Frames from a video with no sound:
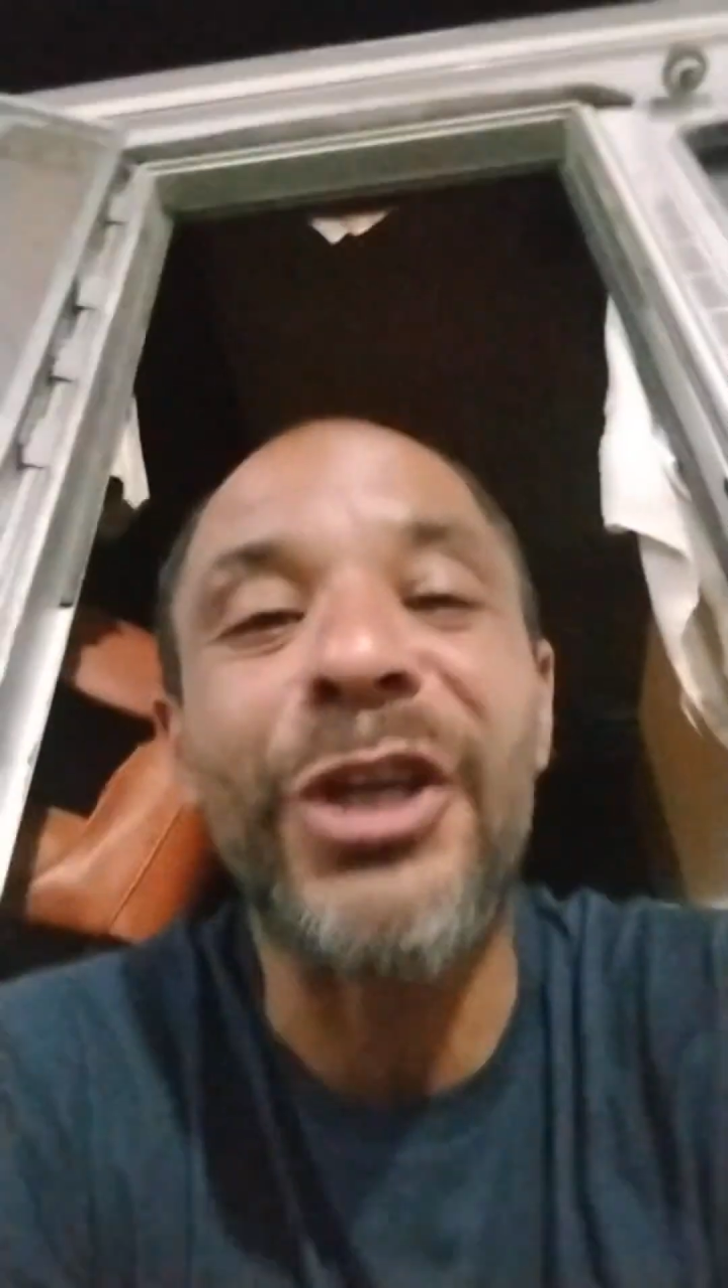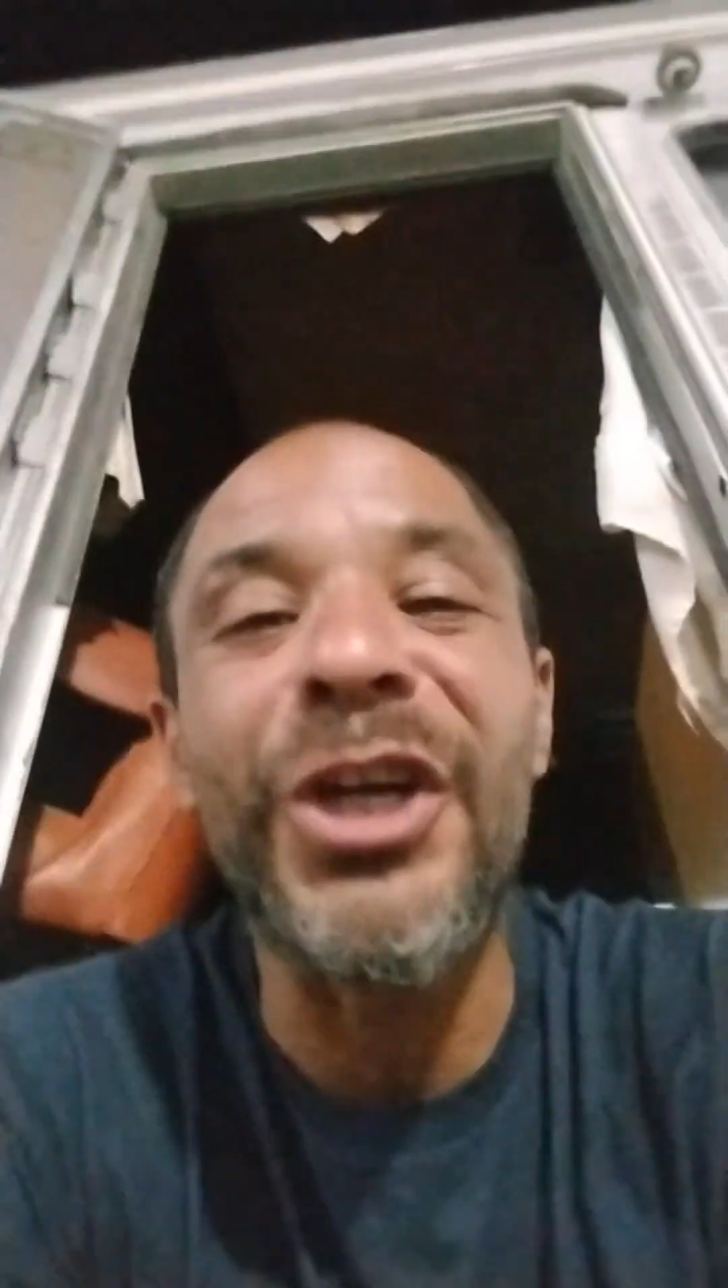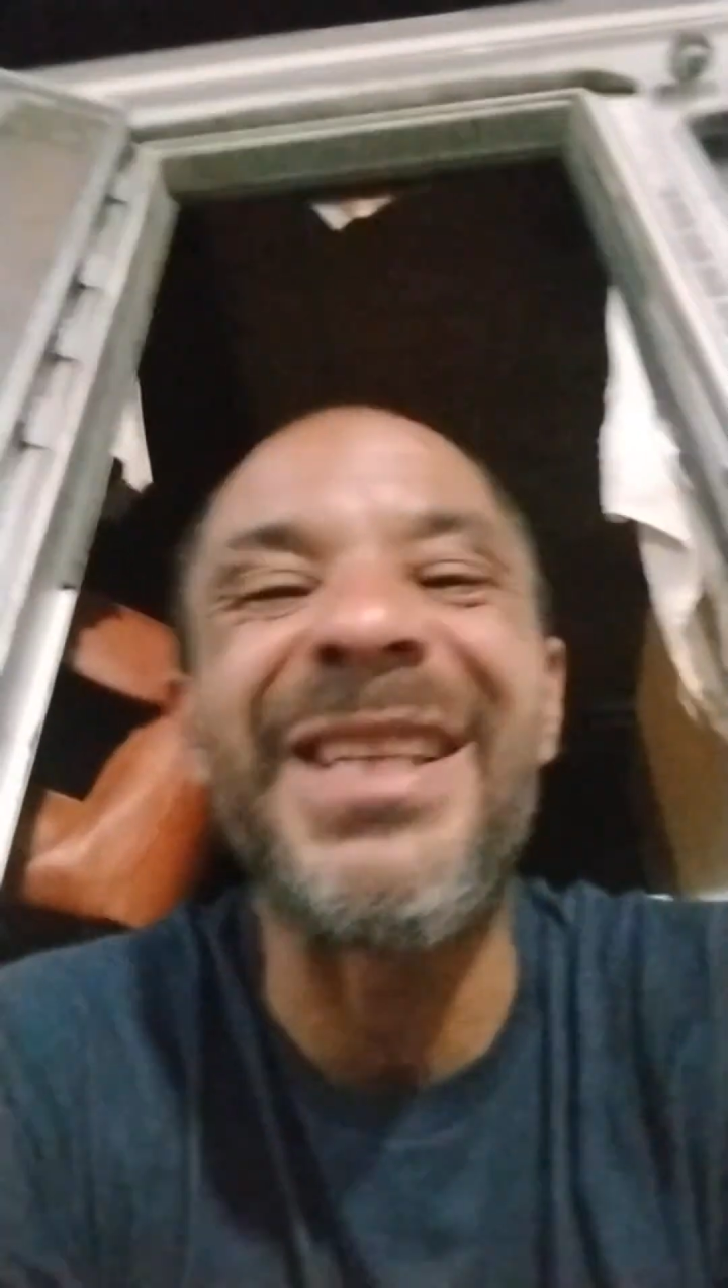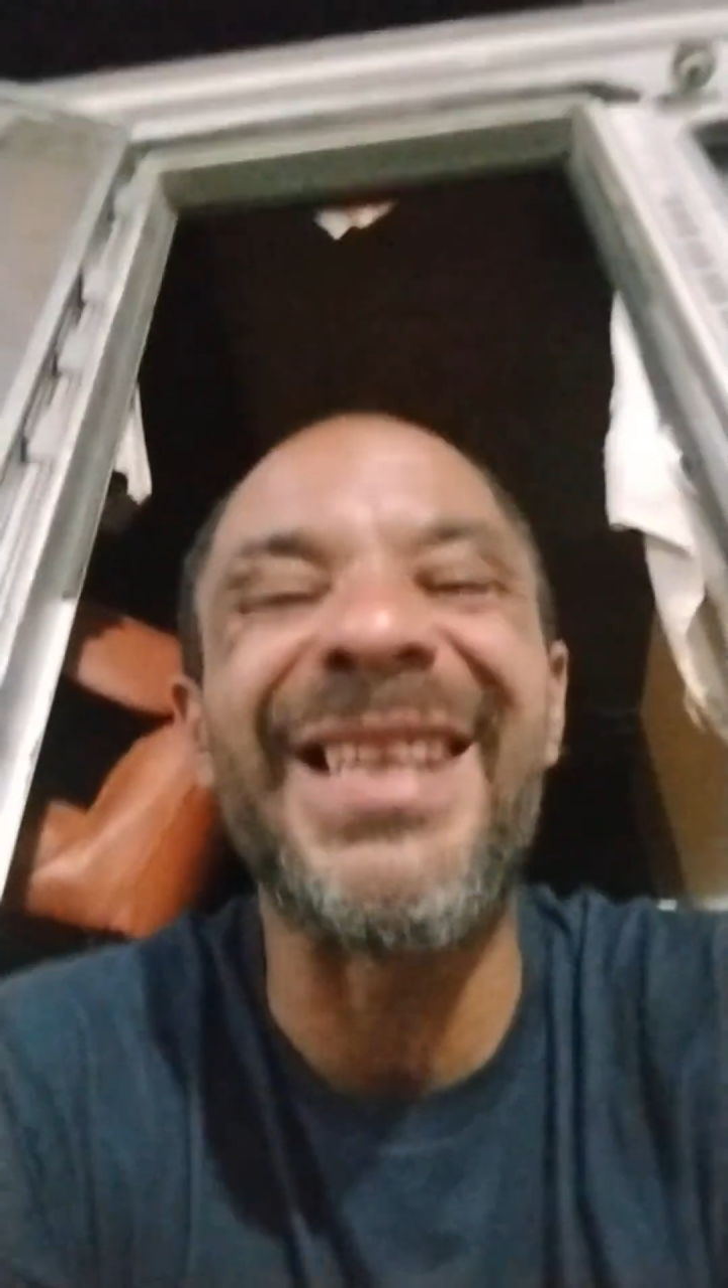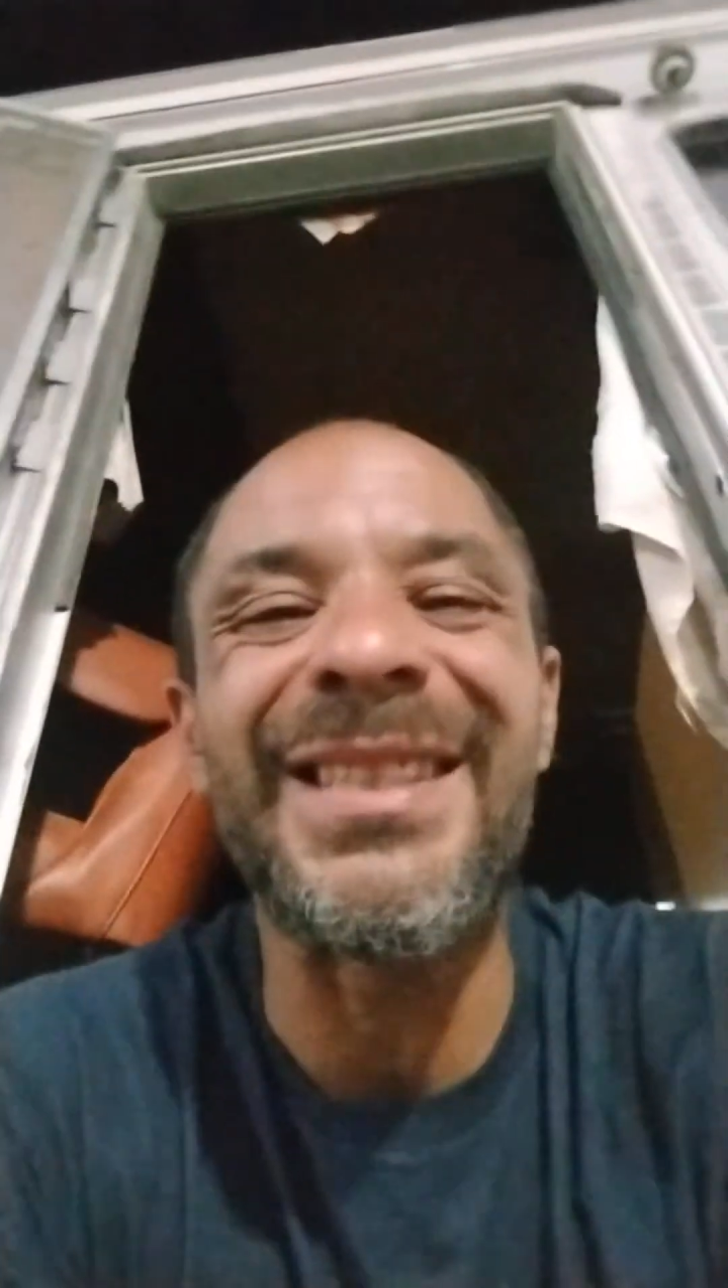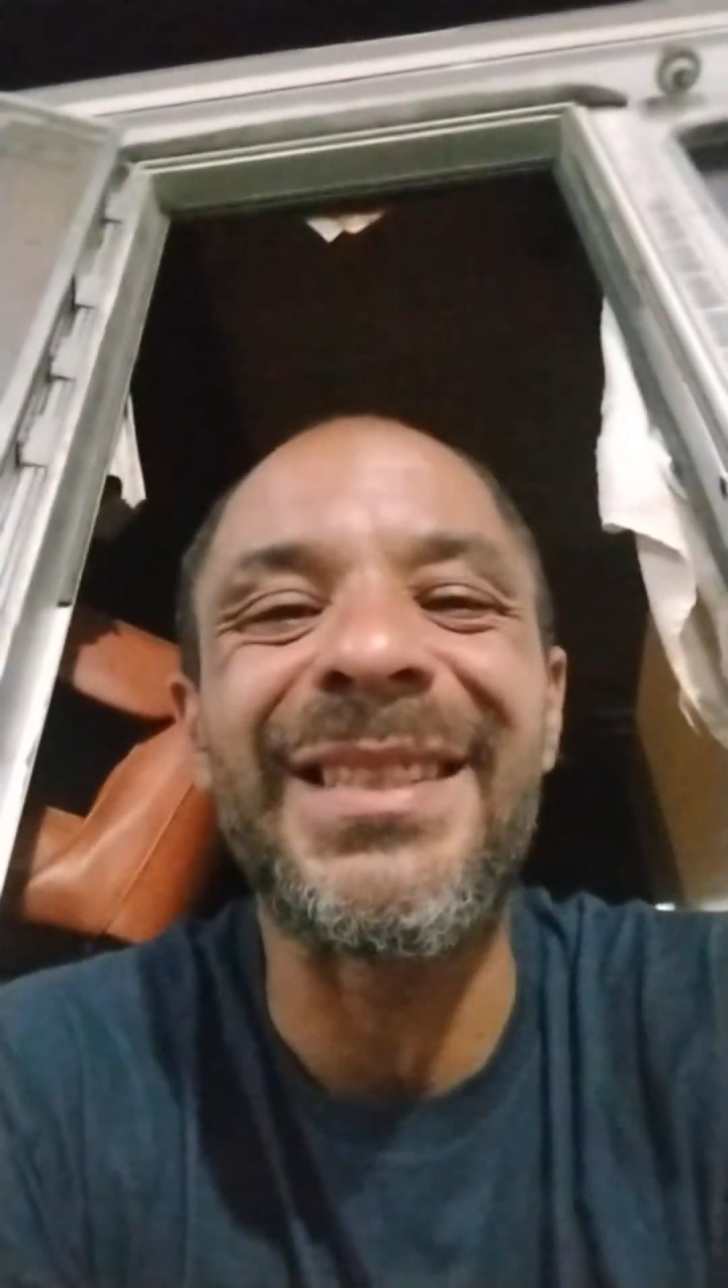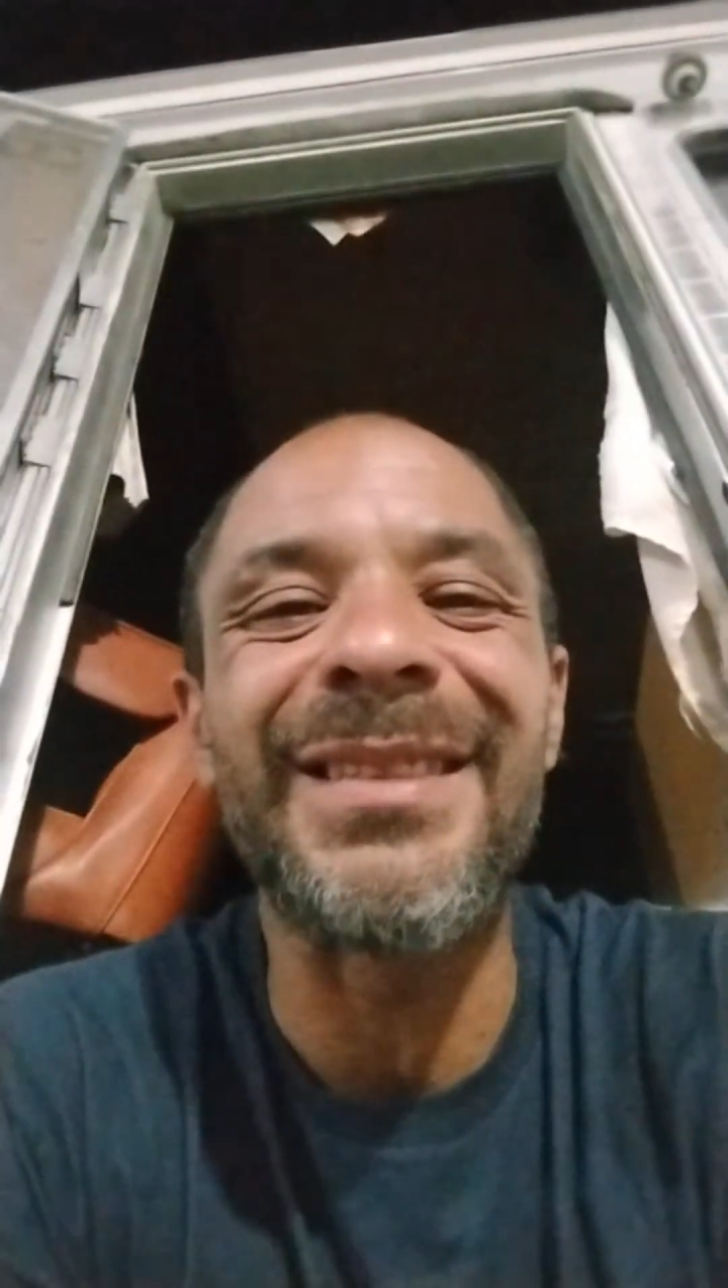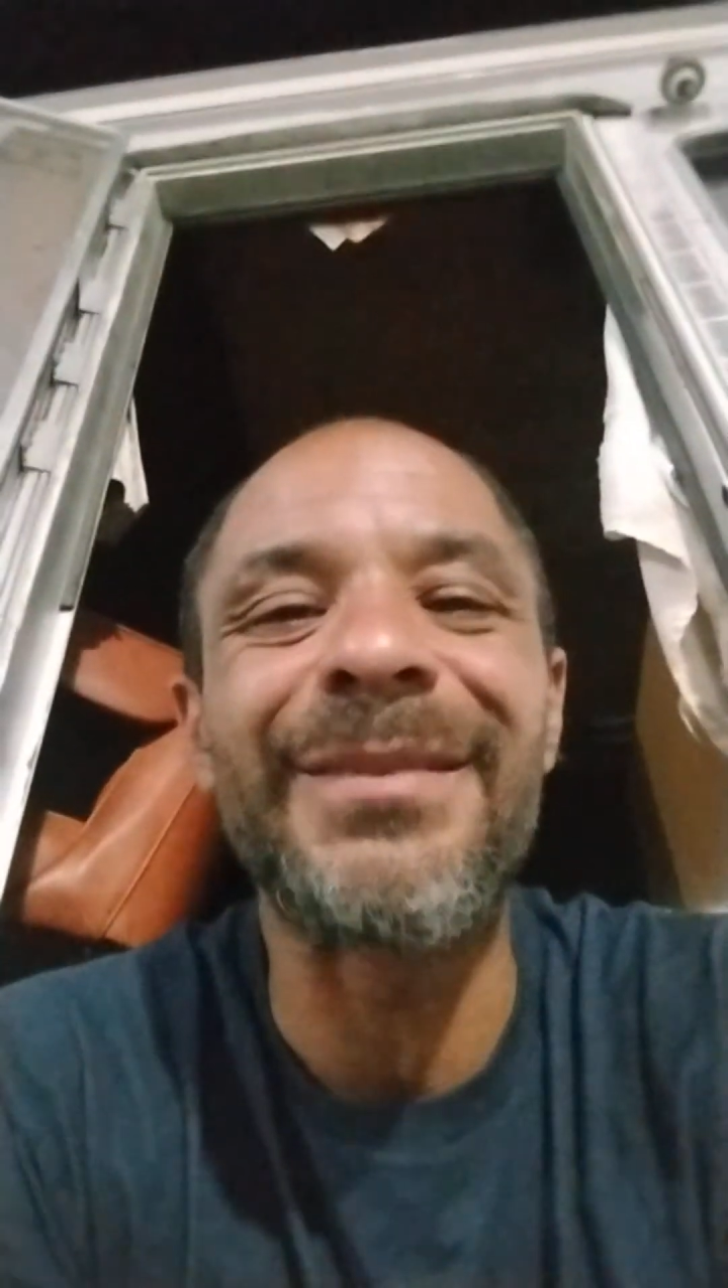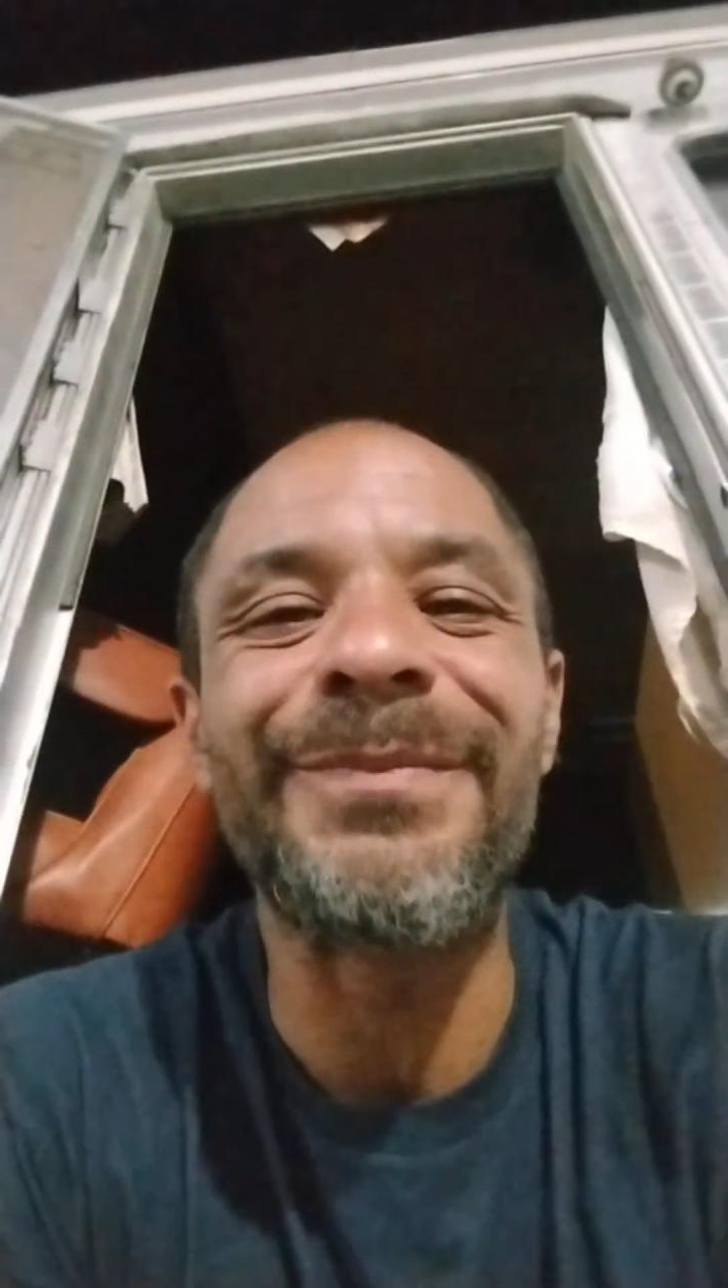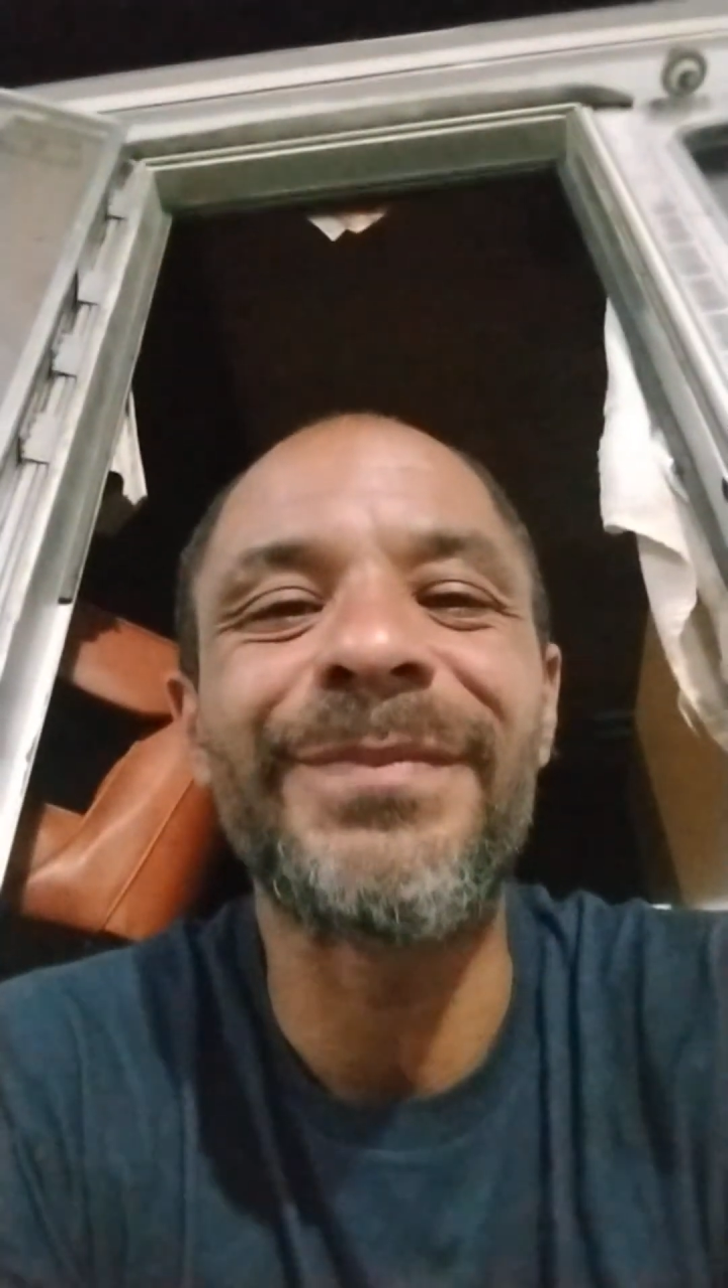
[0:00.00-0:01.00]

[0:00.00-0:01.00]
goodness.